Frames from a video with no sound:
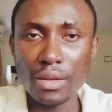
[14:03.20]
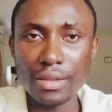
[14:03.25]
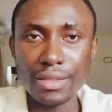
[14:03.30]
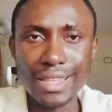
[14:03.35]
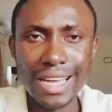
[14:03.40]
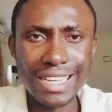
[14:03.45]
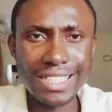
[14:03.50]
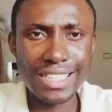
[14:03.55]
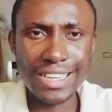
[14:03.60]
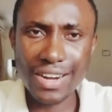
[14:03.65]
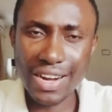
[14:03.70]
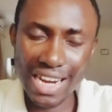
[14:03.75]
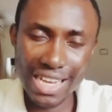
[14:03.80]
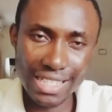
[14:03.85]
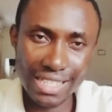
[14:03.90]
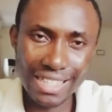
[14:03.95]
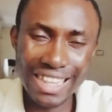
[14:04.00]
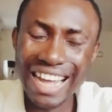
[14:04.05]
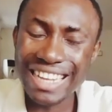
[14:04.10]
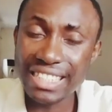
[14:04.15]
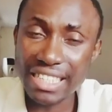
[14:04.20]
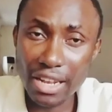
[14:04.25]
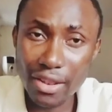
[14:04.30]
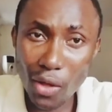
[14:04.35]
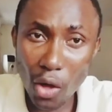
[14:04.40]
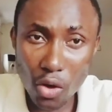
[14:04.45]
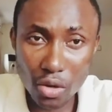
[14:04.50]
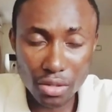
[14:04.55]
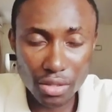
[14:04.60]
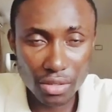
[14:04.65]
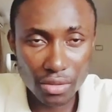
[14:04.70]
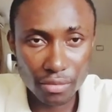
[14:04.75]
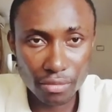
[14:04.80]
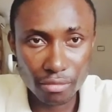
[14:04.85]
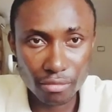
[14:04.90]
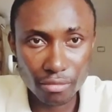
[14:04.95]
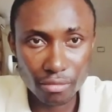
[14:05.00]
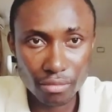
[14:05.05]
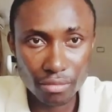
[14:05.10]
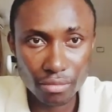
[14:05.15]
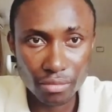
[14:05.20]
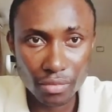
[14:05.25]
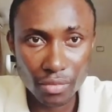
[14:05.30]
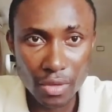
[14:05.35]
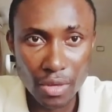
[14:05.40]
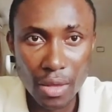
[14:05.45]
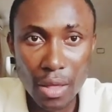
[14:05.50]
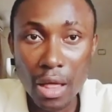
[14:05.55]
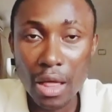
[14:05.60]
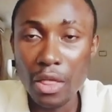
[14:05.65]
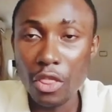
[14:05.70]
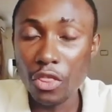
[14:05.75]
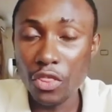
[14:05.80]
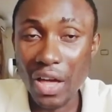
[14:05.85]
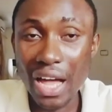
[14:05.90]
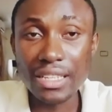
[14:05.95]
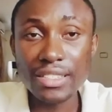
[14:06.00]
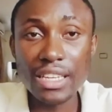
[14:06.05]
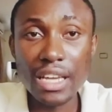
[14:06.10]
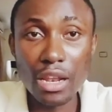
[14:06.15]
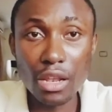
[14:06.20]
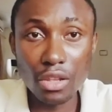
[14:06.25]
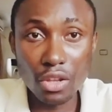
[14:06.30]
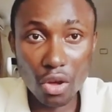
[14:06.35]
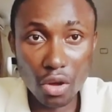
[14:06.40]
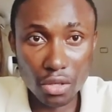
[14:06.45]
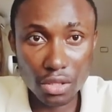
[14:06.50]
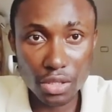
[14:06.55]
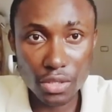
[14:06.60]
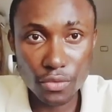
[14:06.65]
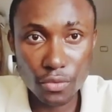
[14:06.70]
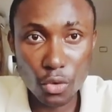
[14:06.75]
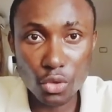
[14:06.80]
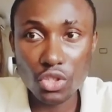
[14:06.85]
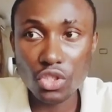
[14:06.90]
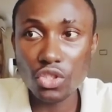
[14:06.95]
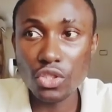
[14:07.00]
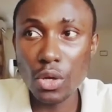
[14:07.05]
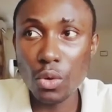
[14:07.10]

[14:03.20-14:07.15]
that's crazy. That's a lot. That's a lot for